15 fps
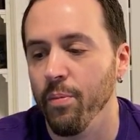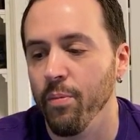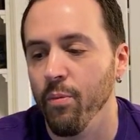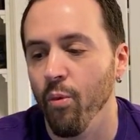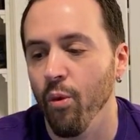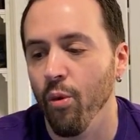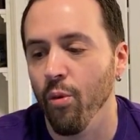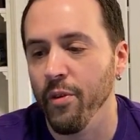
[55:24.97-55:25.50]

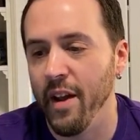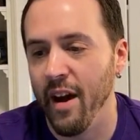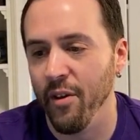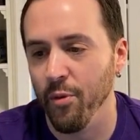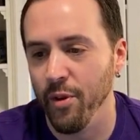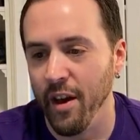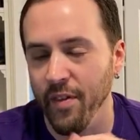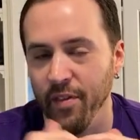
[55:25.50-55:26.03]
we'll now that
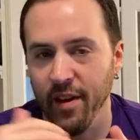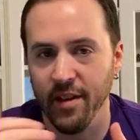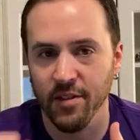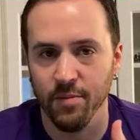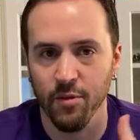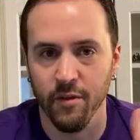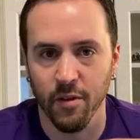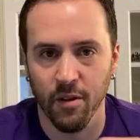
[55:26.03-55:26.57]
we got things
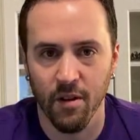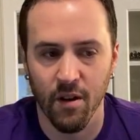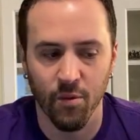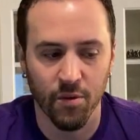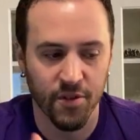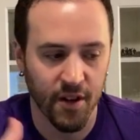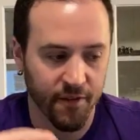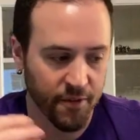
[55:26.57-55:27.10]
moving along, we'll
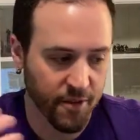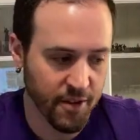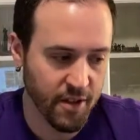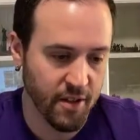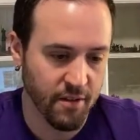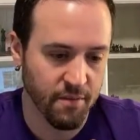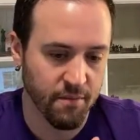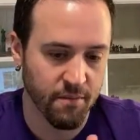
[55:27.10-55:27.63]
definitely